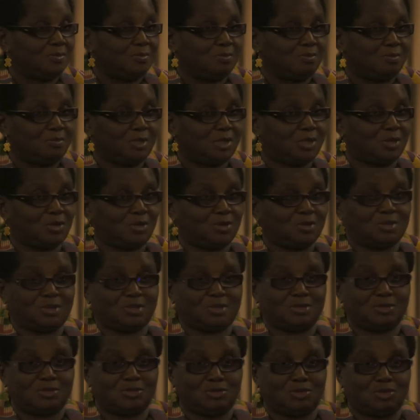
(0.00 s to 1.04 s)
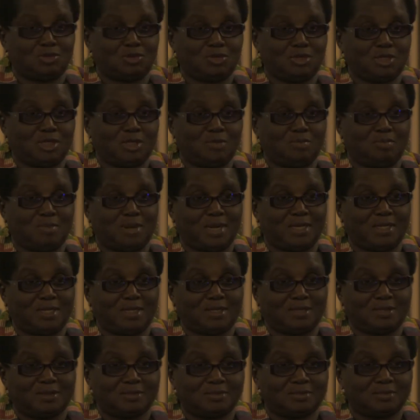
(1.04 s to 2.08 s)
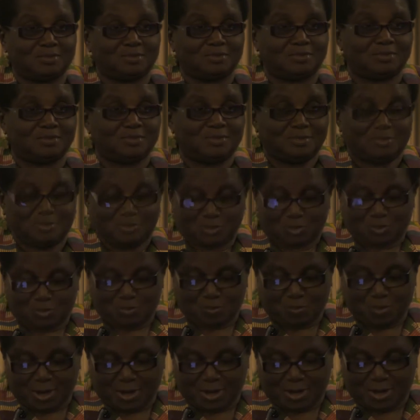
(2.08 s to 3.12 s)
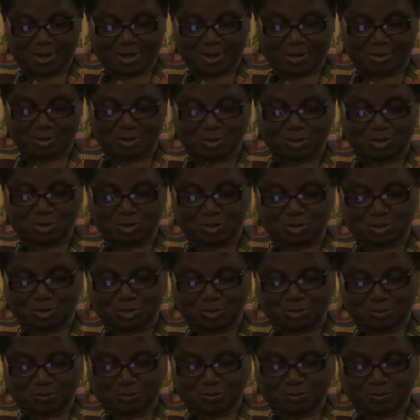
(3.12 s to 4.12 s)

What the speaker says: because you need money to buy a house, don't you?